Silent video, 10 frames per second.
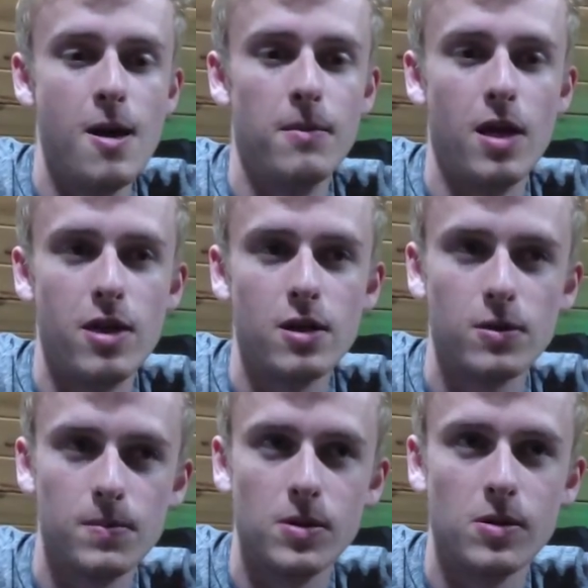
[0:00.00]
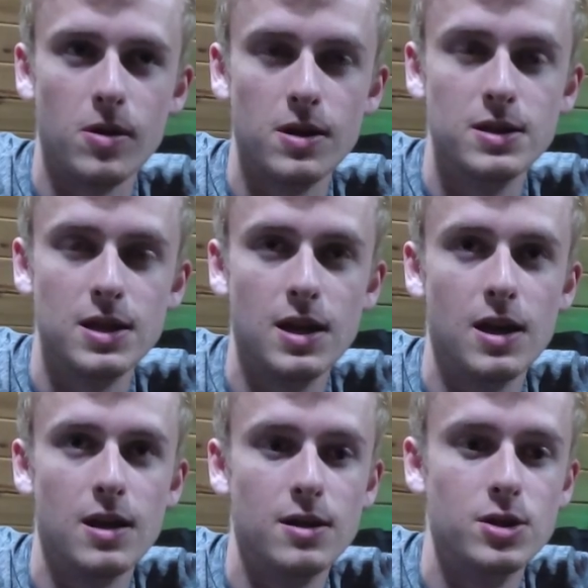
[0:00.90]
but I think cryptocurrency
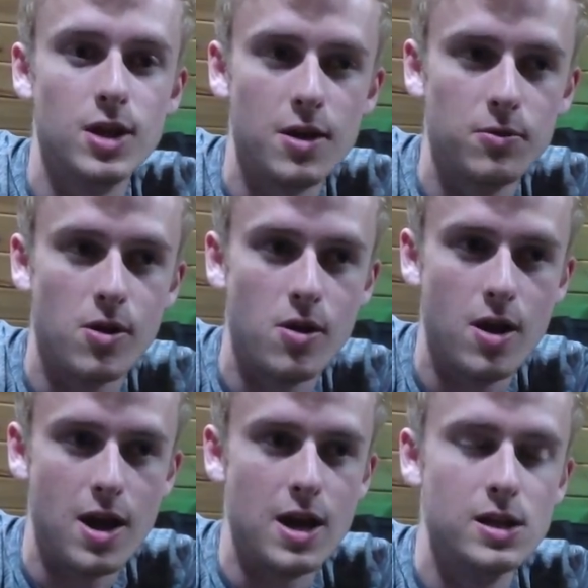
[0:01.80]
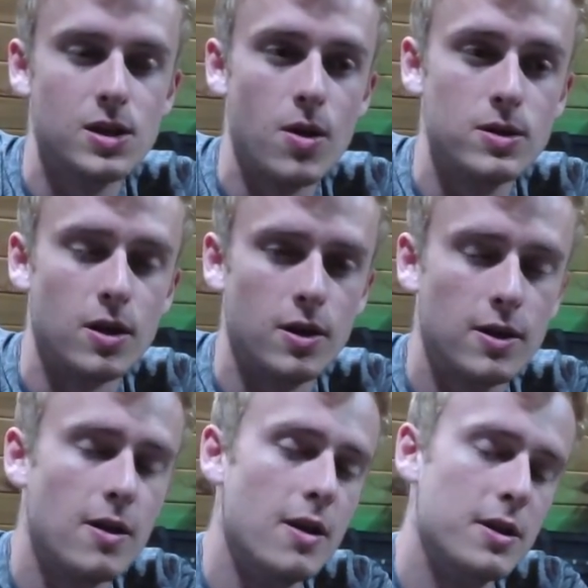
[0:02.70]
in general is slowly starting
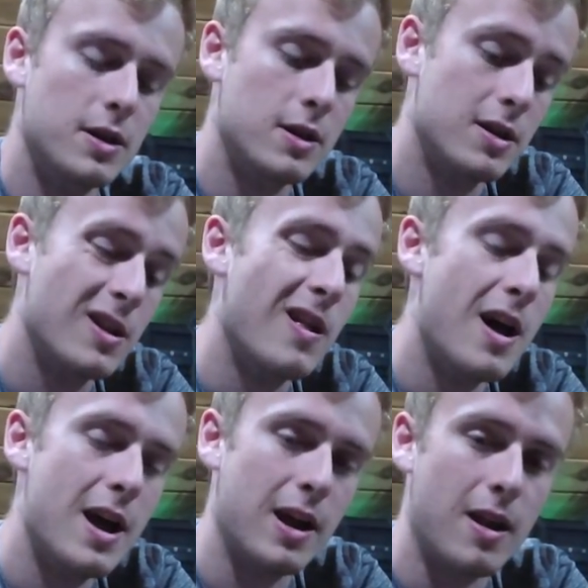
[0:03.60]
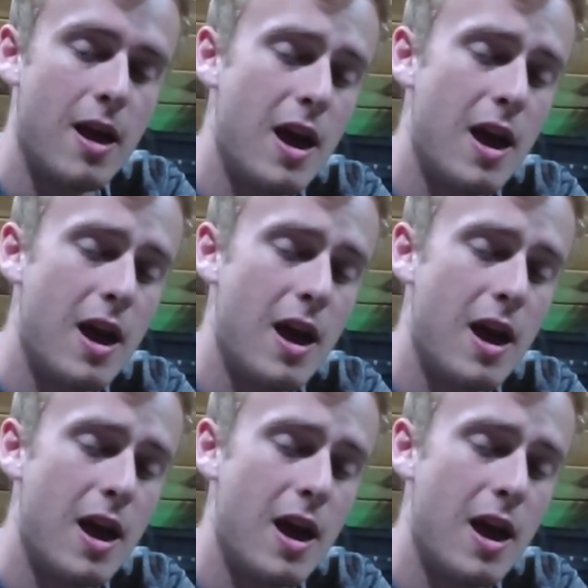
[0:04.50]
to decline.